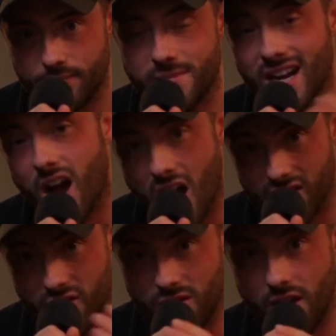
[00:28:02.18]
But I can't
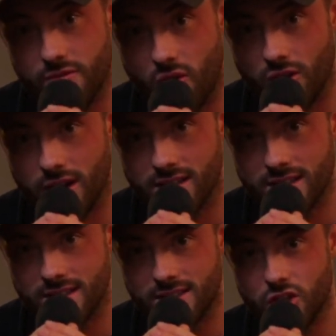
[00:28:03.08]
do that for you.
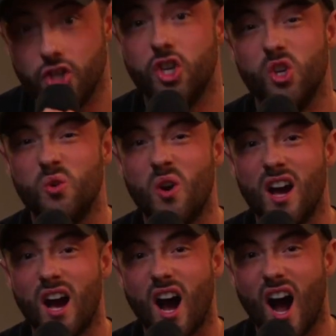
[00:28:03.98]
You
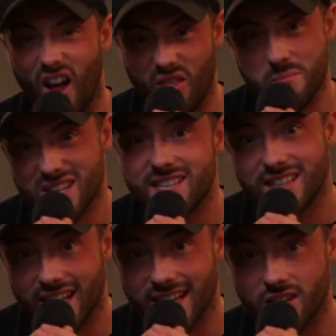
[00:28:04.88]
are the missing
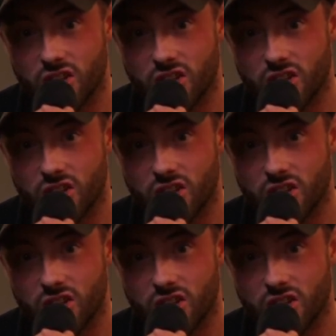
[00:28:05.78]
link.